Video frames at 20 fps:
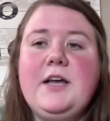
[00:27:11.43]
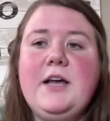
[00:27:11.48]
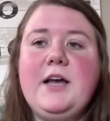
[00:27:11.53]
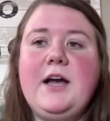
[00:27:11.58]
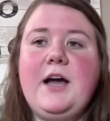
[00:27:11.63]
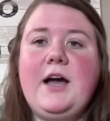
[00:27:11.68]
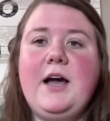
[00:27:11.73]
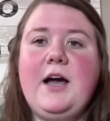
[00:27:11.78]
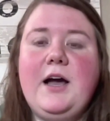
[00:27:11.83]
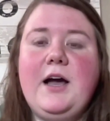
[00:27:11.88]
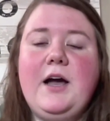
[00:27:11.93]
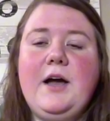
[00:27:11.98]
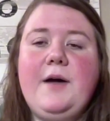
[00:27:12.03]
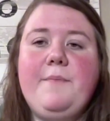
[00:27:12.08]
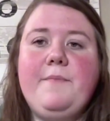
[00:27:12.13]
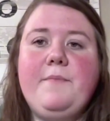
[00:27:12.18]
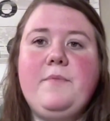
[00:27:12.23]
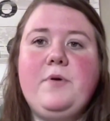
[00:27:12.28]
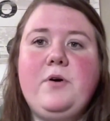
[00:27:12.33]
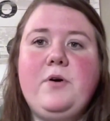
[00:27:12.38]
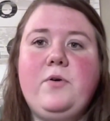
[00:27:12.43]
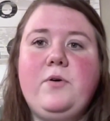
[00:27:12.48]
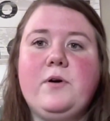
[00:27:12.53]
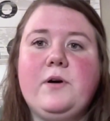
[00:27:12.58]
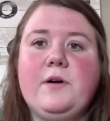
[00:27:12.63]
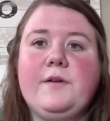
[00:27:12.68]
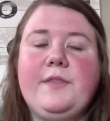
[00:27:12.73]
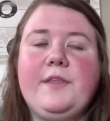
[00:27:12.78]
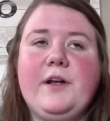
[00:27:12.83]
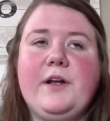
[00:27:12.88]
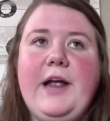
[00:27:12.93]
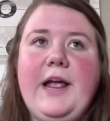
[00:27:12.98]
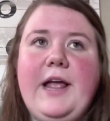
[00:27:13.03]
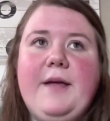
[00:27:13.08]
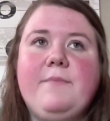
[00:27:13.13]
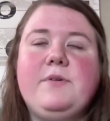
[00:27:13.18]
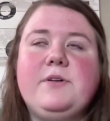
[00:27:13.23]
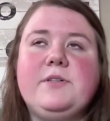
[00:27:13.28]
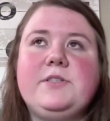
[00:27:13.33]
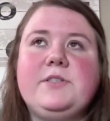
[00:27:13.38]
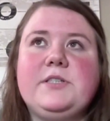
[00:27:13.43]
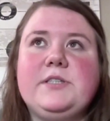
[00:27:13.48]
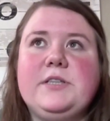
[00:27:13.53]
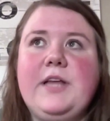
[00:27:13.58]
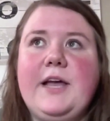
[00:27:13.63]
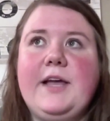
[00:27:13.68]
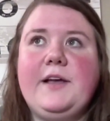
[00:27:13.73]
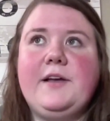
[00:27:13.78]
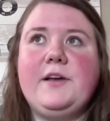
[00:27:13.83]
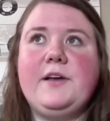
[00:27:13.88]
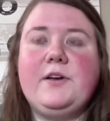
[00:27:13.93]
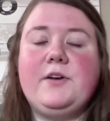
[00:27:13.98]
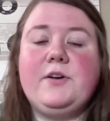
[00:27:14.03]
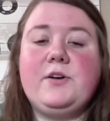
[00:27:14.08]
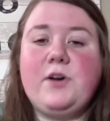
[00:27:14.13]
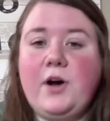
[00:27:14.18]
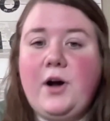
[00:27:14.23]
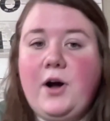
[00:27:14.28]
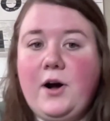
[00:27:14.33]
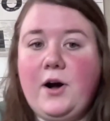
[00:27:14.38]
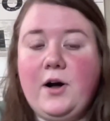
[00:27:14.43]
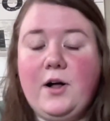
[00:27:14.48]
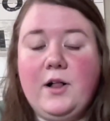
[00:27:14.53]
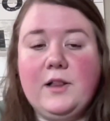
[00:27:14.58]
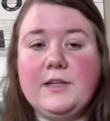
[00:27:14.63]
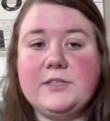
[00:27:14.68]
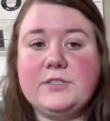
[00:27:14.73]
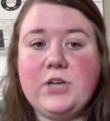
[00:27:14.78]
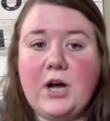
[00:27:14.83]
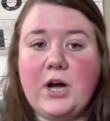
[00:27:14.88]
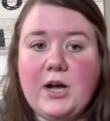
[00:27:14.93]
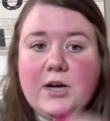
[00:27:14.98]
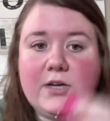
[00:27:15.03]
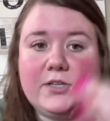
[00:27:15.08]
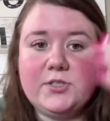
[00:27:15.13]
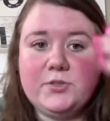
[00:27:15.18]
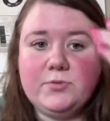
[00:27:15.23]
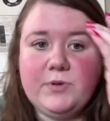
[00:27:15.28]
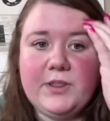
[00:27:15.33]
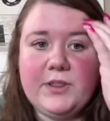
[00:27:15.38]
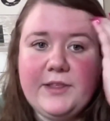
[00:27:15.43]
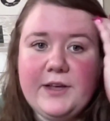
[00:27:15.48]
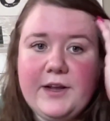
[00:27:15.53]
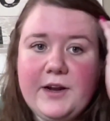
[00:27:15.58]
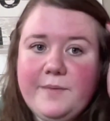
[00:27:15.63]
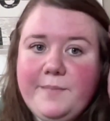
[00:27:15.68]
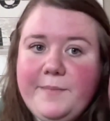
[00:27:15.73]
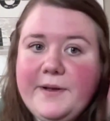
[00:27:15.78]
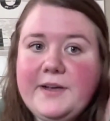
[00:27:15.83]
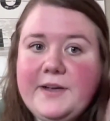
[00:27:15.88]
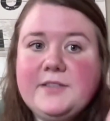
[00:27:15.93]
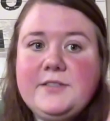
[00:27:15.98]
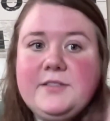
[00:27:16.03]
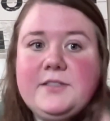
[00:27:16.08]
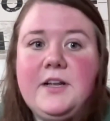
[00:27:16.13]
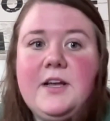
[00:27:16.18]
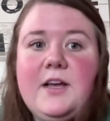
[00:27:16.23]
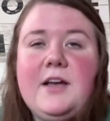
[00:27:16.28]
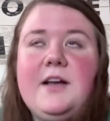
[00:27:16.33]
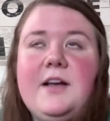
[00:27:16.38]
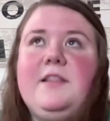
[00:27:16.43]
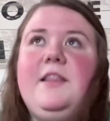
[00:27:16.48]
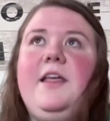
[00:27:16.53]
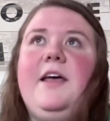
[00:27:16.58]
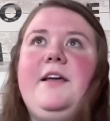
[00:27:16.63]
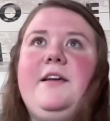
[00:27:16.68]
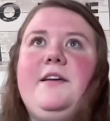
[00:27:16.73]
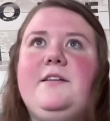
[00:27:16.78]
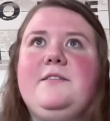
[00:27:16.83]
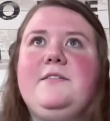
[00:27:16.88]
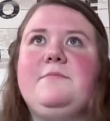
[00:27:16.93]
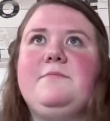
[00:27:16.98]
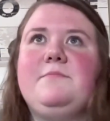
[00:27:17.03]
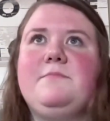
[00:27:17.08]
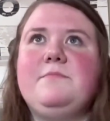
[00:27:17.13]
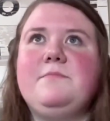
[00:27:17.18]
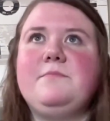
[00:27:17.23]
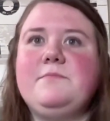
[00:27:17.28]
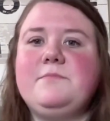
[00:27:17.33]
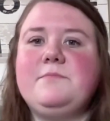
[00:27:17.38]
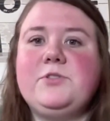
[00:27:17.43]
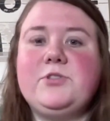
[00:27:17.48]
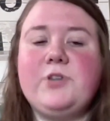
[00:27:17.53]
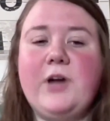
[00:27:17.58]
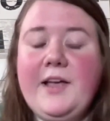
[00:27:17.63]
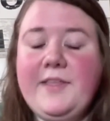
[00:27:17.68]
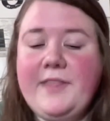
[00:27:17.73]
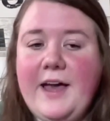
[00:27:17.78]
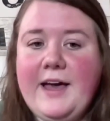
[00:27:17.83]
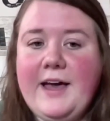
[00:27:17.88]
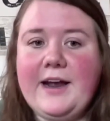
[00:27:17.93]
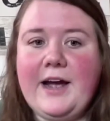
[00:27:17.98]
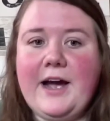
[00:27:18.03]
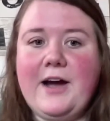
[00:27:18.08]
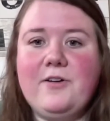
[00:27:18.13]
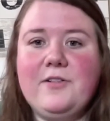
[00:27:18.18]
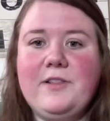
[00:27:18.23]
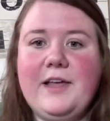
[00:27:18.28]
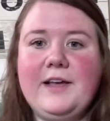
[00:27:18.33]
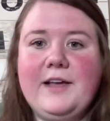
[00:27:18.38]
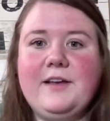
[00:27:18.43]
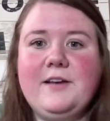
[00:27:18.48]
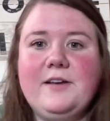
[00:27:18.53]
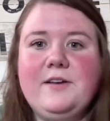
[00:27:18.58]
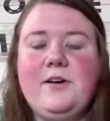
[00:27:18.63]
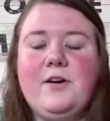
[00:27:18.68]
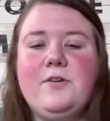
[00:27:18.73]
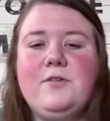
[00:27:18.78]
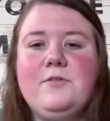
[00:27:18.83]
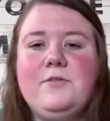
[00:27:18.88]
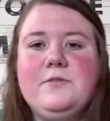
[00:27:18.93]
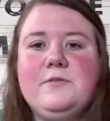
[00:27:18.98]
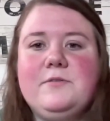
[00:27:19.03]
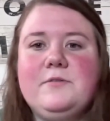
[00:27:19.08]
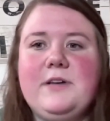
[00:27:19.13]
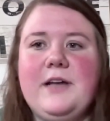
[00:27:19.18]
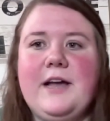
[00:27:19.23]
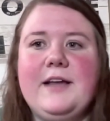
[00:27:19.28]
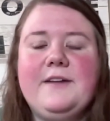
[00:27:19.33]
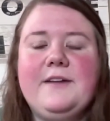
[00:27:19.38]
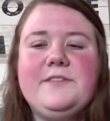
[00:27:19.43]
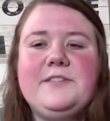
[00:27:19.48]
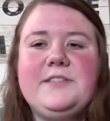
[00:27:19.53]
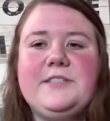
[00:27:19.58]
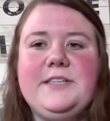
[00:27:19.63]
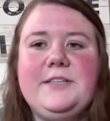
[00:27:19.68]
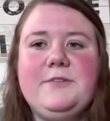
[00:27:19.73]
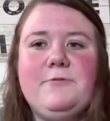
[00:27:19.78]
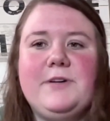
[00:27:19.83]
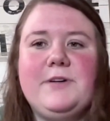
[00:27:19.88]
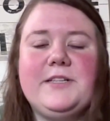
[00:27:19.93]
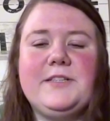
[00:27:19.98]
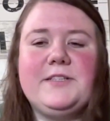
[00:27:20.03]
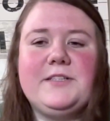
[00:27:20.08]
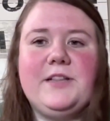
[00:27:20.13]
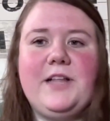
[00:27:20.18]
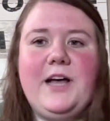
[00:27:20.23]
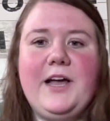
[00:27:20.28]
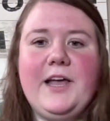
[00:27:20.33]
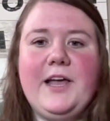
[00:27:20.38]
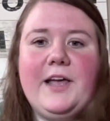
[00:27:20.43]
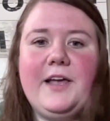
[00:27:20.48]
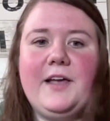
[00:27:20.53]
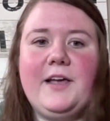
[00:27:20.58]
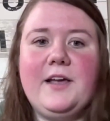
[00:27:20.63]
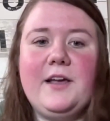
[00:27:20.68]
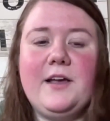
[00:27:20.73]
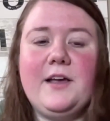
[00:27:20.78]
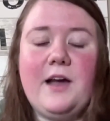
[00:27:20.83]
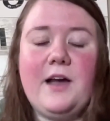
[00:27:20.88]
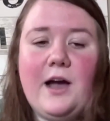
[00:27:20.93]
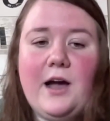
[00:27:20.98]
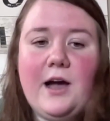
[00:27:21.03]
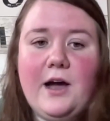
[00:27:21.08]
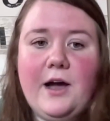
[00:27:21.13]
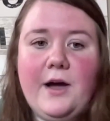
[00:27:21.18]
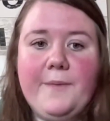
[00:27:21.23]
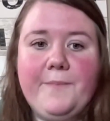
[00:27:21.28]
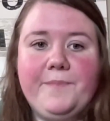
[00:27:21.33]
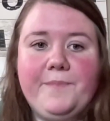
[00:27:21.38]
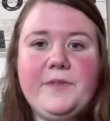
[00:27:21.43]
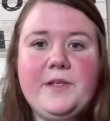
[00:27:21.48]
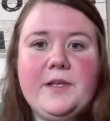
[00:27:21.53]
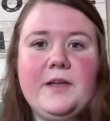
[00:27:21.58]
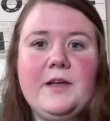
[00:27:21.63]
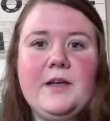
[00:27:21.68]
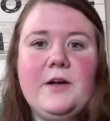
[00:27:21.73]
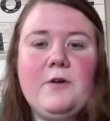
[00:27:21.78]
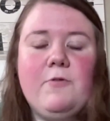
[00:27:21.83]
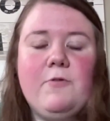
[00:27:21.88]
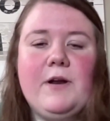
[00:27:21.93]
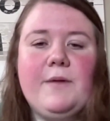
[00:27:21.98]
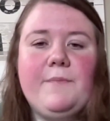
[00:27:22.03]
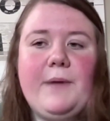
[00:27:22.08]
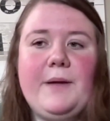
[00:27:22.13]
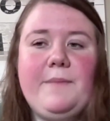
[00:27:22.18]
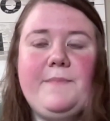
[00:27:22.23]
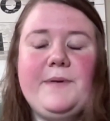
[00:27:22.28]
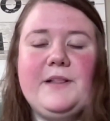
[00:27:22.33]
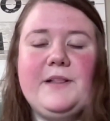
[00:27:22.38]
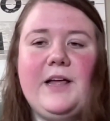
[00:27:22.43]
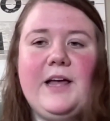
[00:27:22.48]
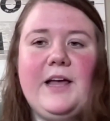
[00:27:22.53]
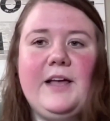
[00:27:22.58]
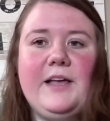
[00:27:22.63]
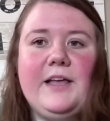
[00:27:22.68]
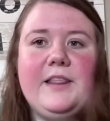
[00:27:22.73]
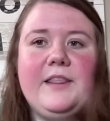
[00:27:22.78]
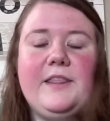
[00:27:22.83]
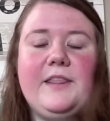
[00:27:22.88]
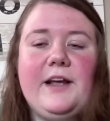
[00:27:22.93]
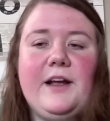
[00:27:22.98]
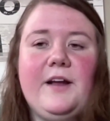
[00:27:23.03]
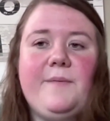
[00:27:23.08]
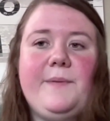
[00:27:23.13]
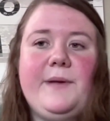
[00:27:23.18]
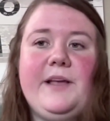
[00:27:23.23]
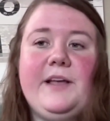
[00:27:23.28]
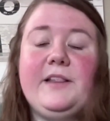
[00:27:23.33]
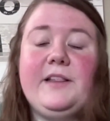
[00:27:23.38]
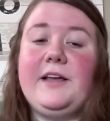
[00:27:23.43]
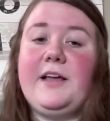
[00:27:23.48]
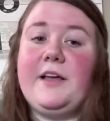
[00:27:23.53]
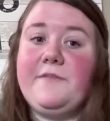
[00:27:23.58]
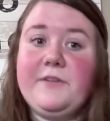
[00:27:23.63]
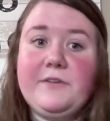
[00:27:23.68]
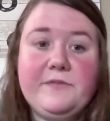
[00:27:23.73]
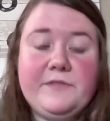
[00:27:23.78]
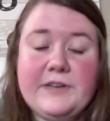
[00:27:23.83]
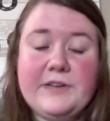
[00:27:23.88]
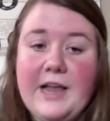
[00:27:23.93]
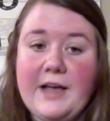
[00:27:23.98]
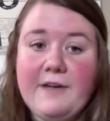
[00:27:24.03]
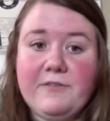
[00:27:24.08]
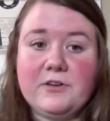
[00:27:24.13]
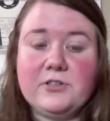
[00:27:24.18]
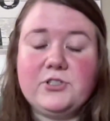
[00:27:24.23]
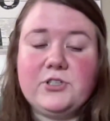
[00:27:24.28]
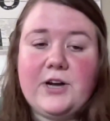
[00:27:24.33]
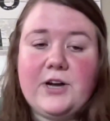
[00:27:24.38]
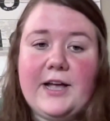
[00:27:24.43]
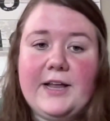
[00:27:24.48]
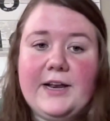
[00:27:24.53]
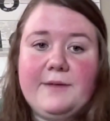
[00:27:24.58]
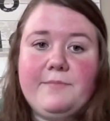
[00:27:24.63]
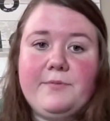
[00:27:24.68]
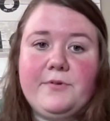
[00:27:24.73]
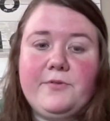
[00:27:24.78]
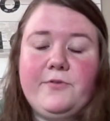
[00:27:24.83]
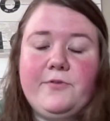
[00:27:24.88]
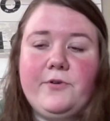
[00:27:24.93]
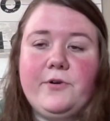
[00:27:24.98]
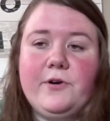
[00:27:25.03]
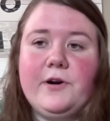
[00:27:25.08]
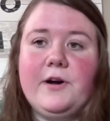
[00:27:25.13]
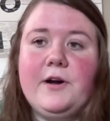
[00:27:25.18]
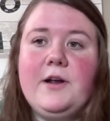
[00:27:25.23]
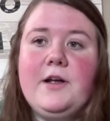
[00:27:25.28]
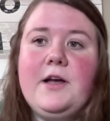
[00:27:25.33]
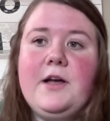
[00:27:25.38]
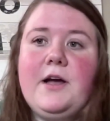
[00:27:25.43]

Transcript: or they're able to like call and talk to a therapist, like try that out. Like go kind of see what it's like, what it might be like in therapy, like if you've never tried it before.